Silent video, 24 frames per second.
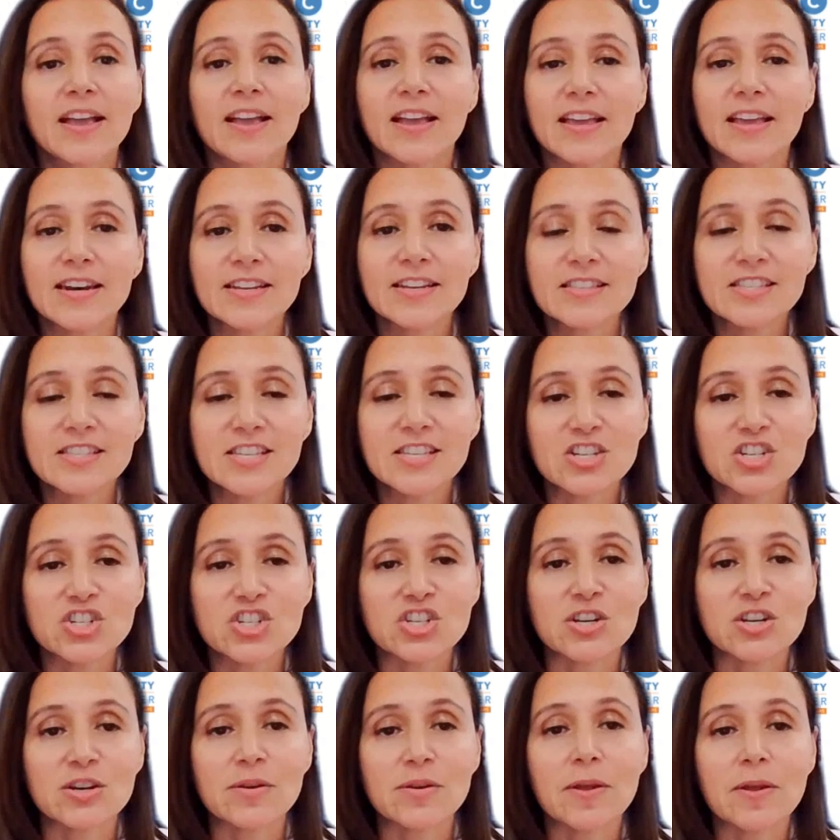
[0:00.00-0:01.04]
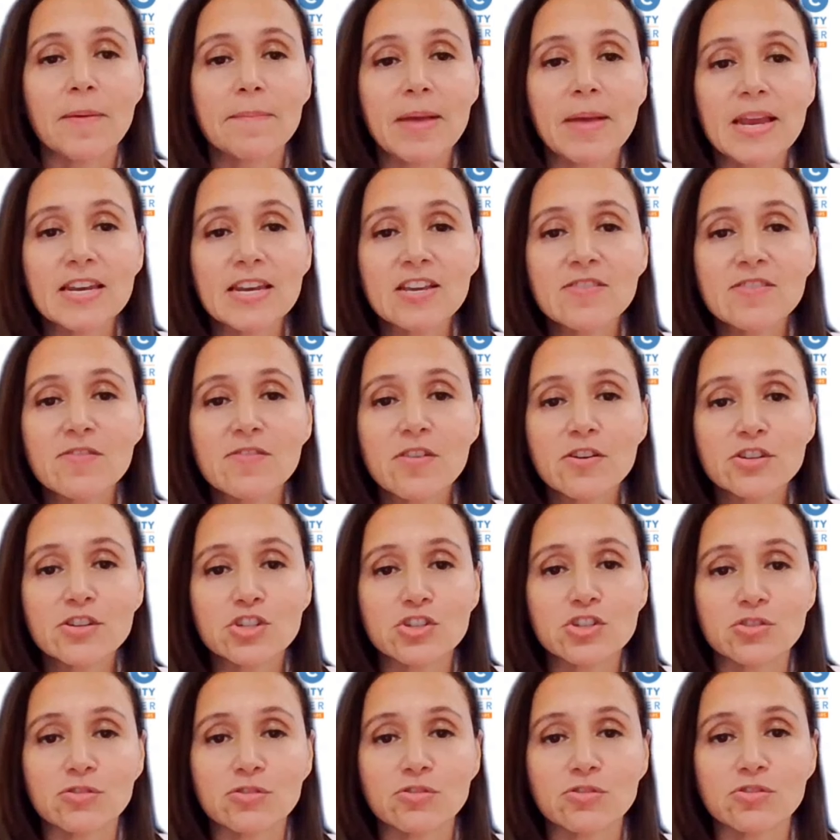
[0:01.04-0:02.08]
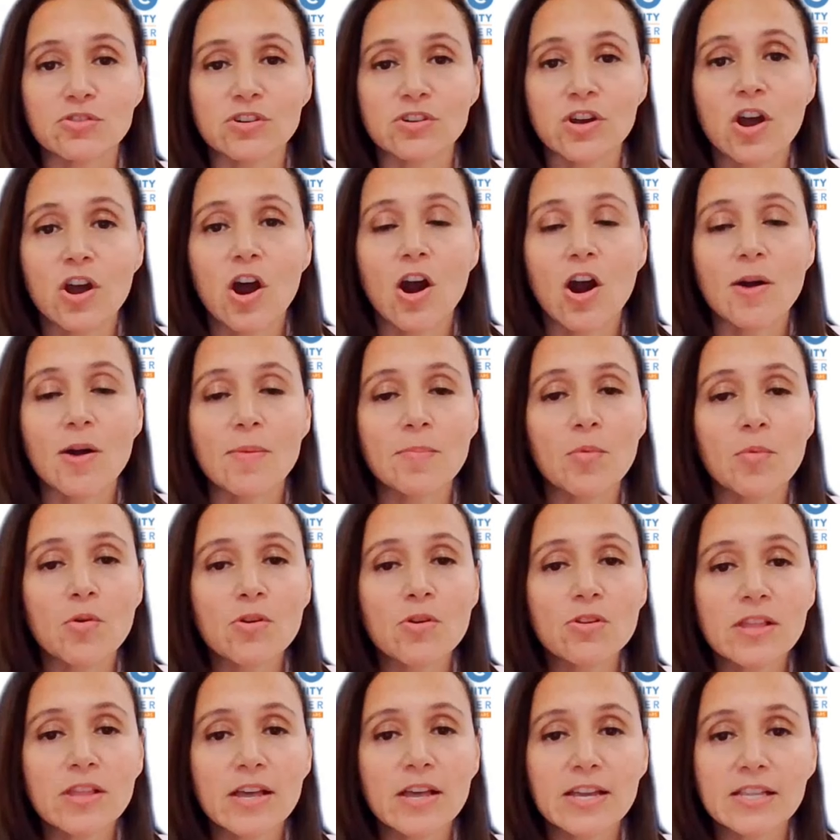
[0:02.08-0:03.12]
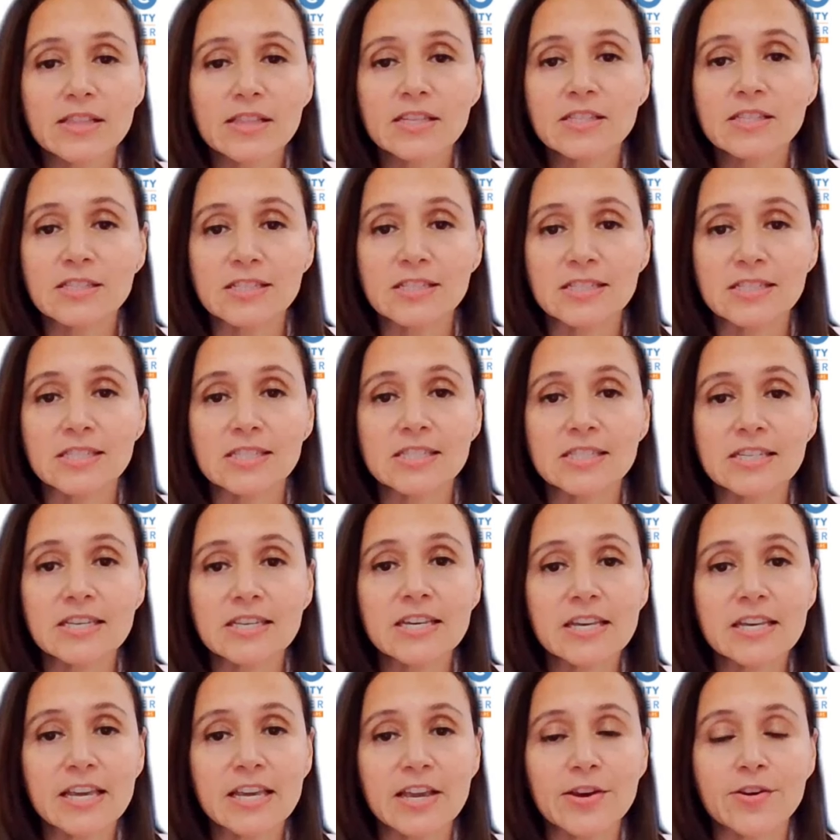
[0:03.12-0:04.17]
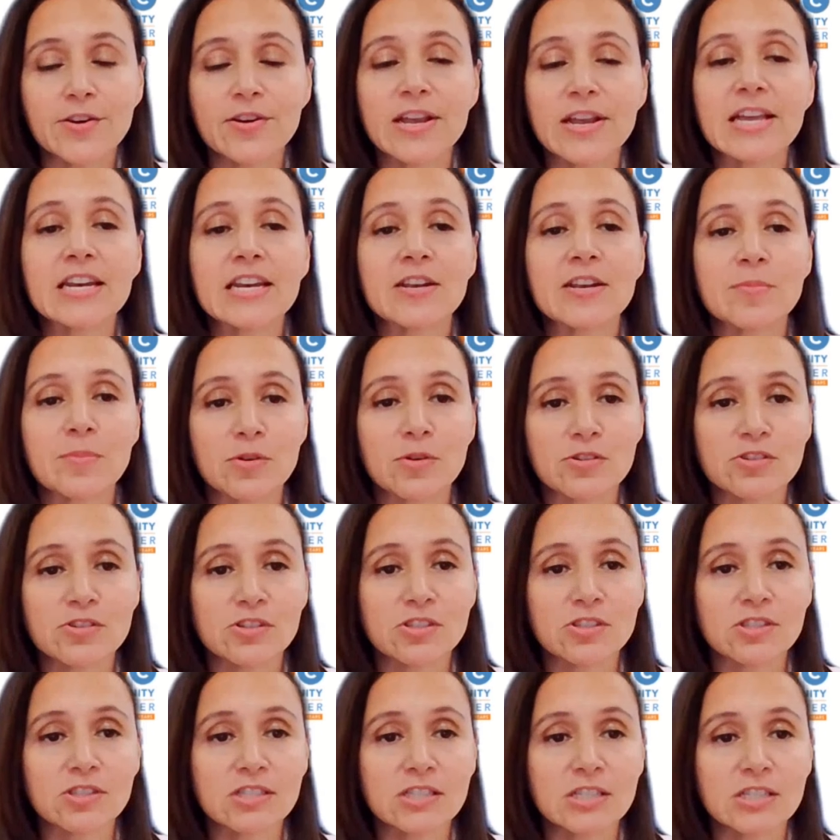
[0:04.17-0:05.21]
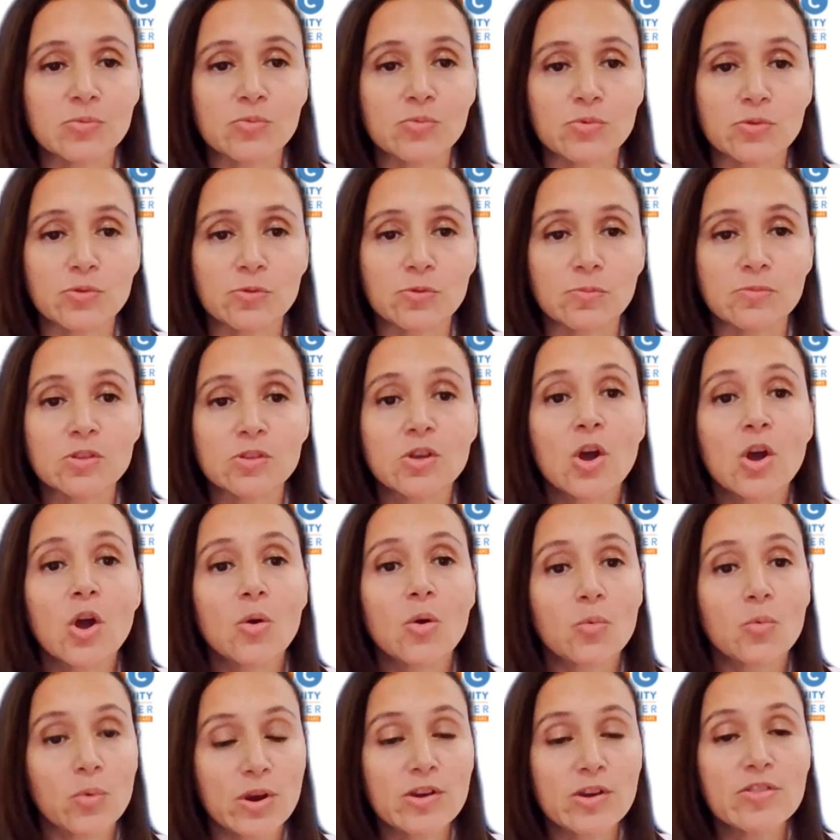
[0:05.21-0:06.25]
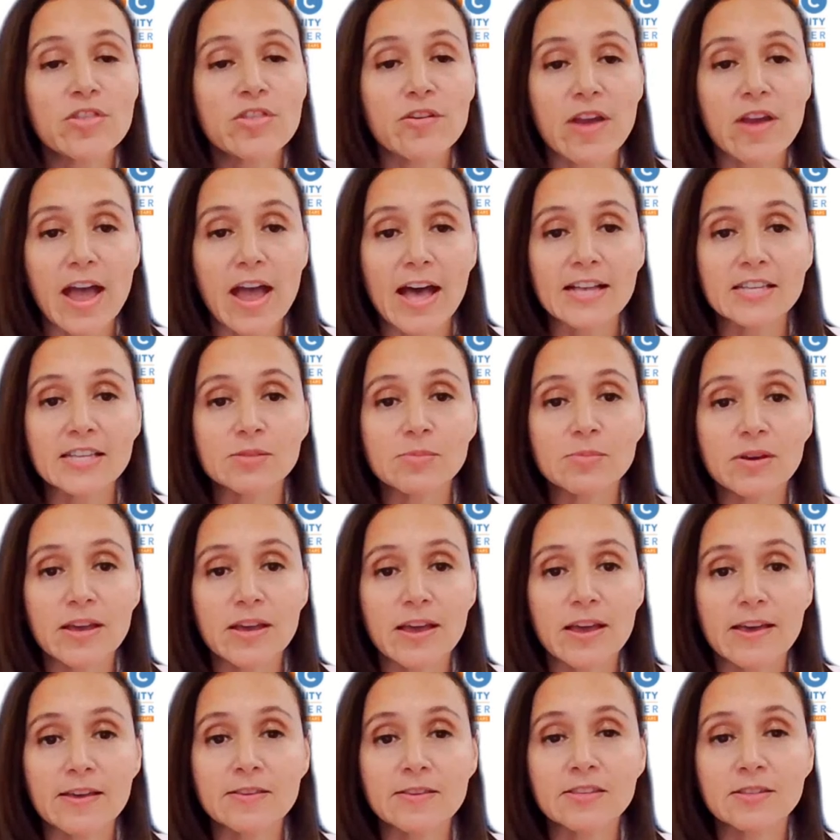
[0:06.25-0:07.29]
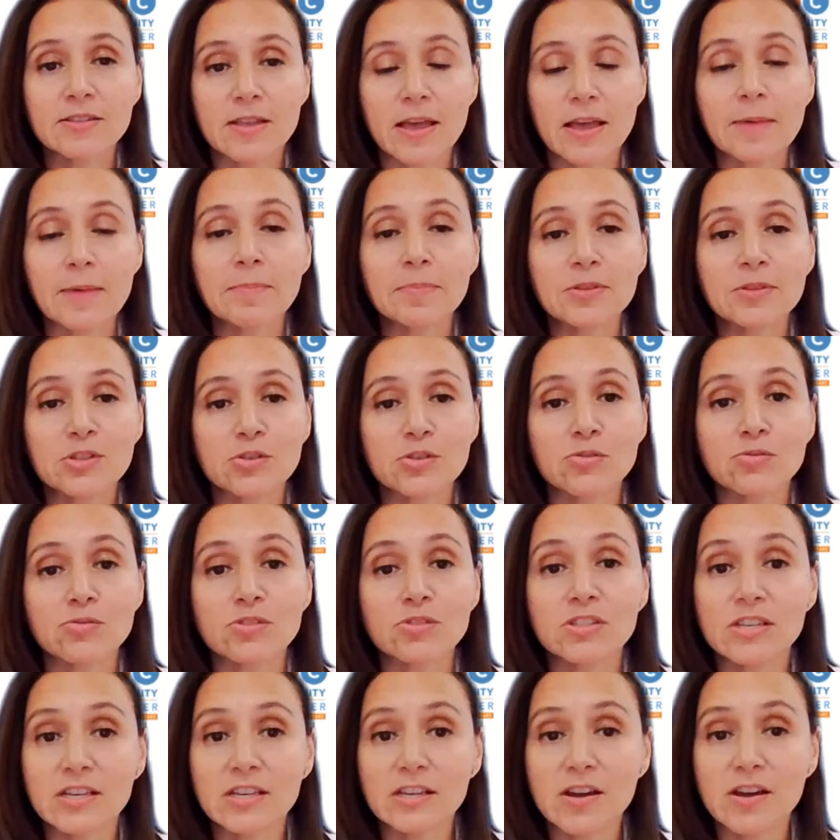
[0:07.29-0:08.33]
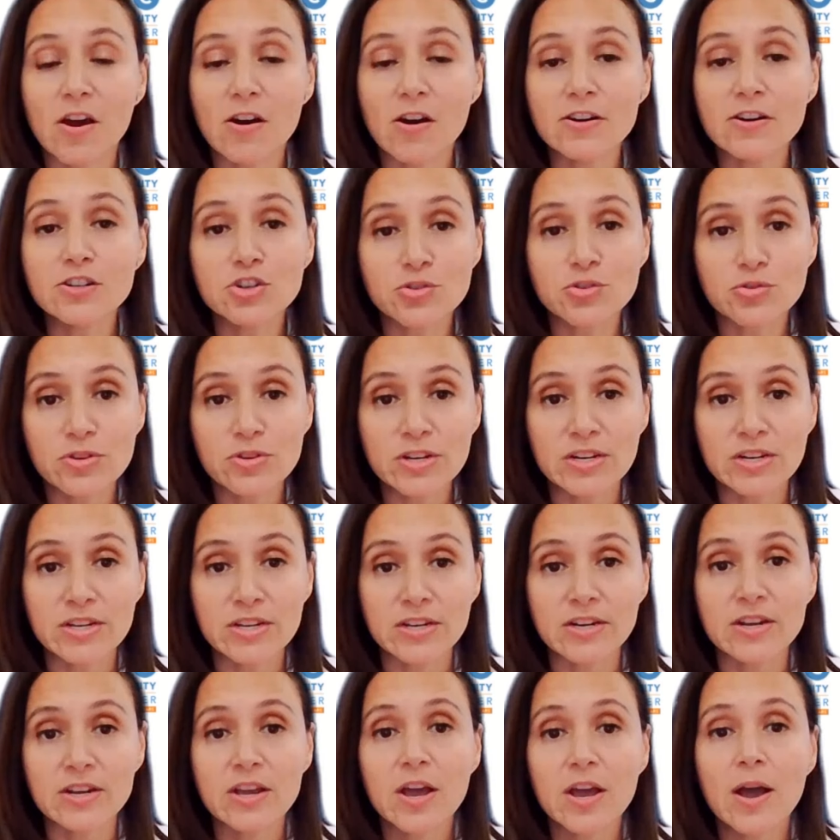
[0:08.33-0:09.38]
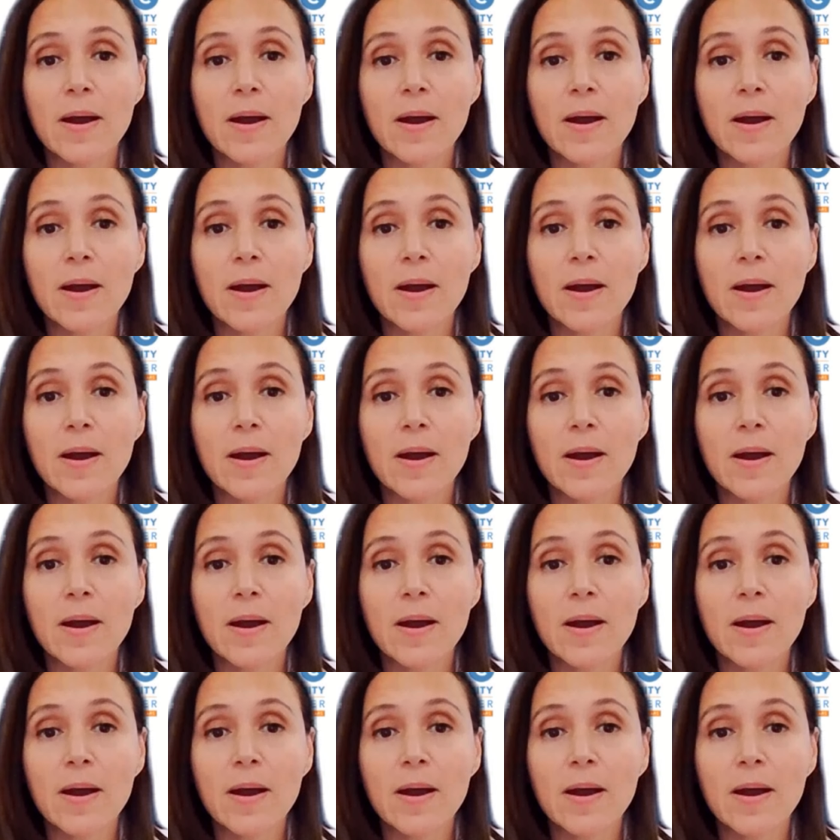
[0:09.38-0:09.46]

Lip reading: In addition, many of our children are more likely to seek care in emergency rooms where their asthma episodes are treated,